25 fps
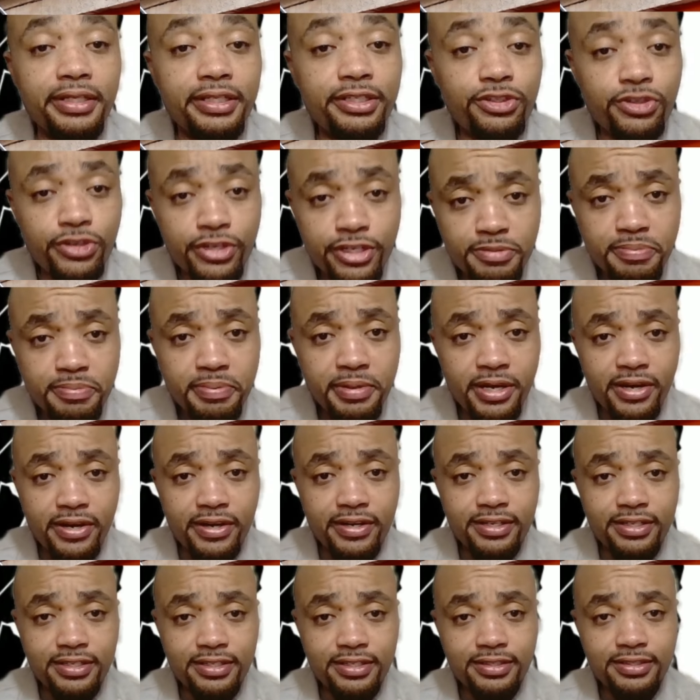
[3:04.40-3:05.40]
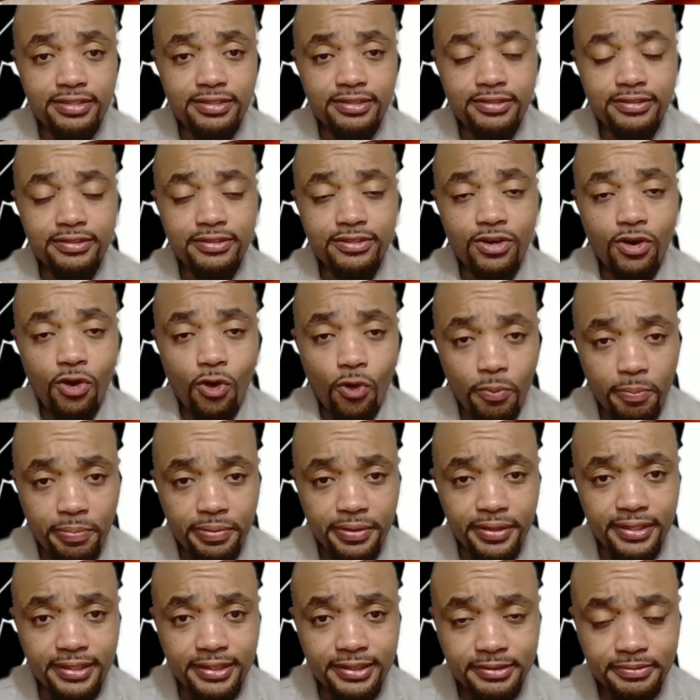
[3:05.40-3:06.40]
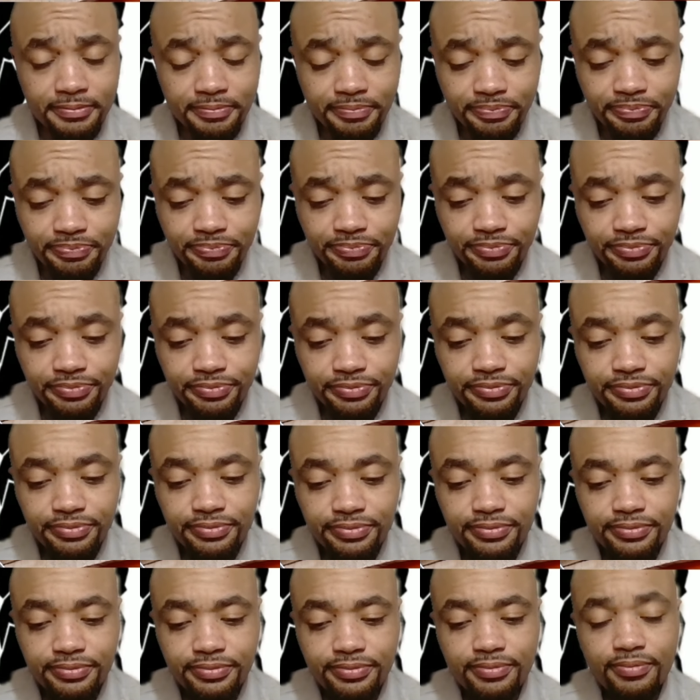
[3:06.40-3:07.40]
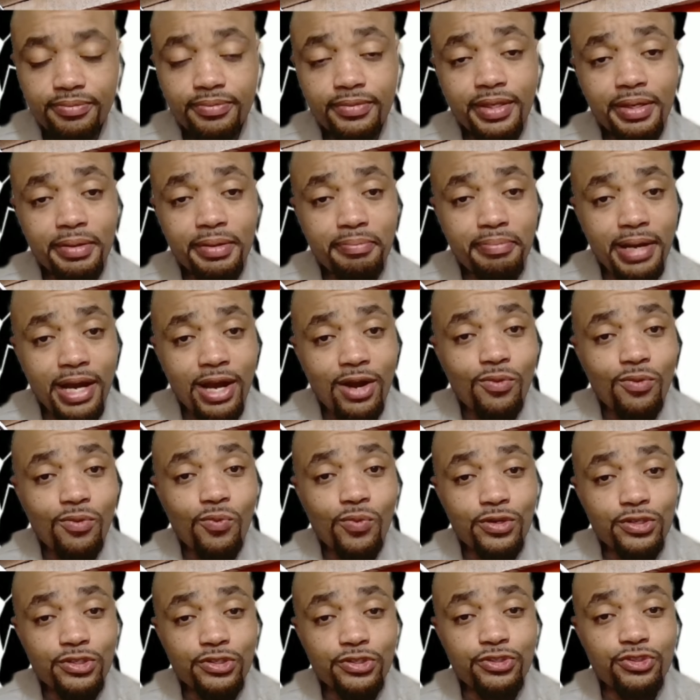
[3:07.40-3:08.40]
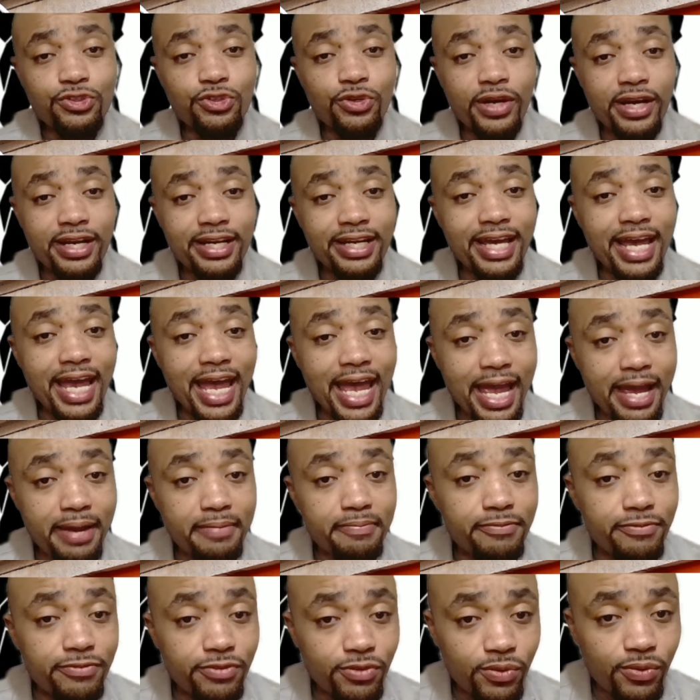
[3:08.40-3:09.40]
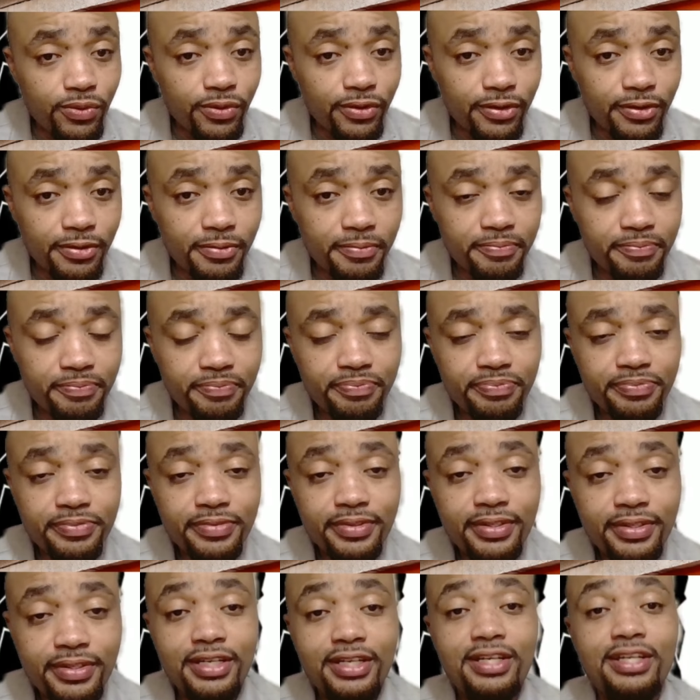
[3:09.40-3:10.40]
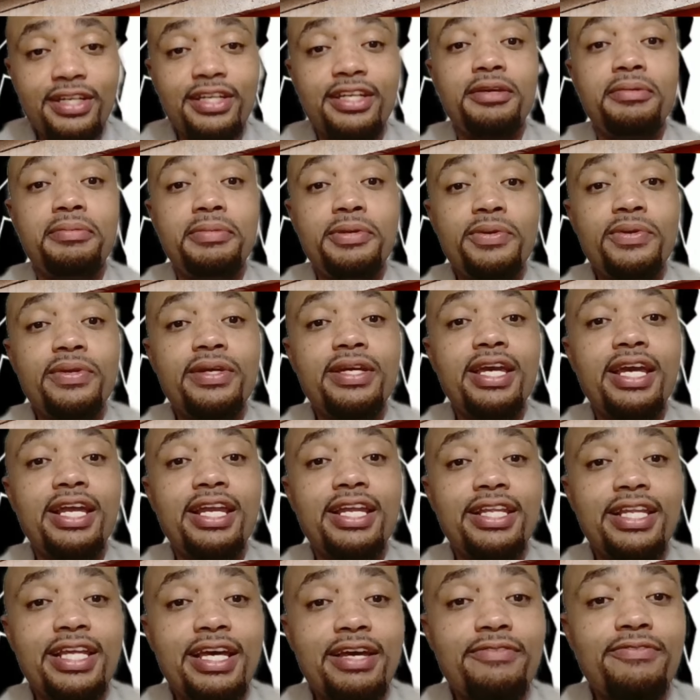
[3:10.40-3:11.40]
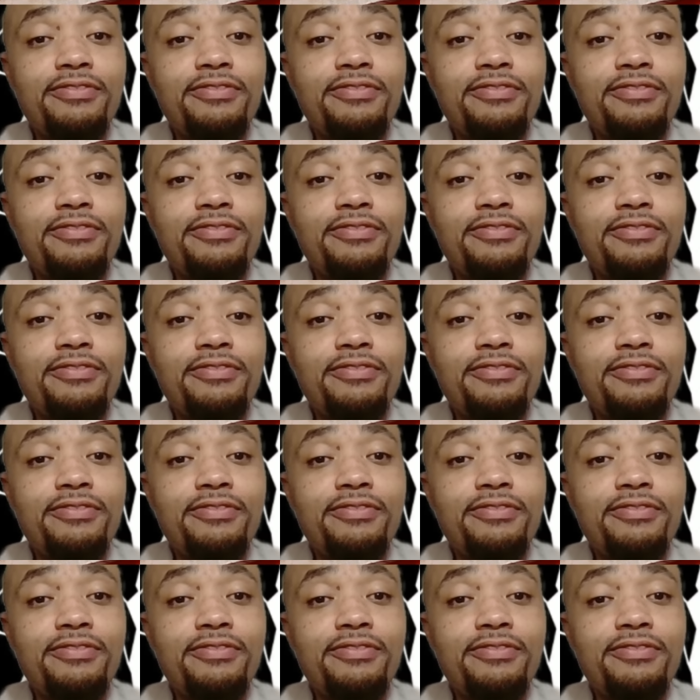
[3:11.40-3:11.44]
transparent, open, about what you're trying to aim for, communicating that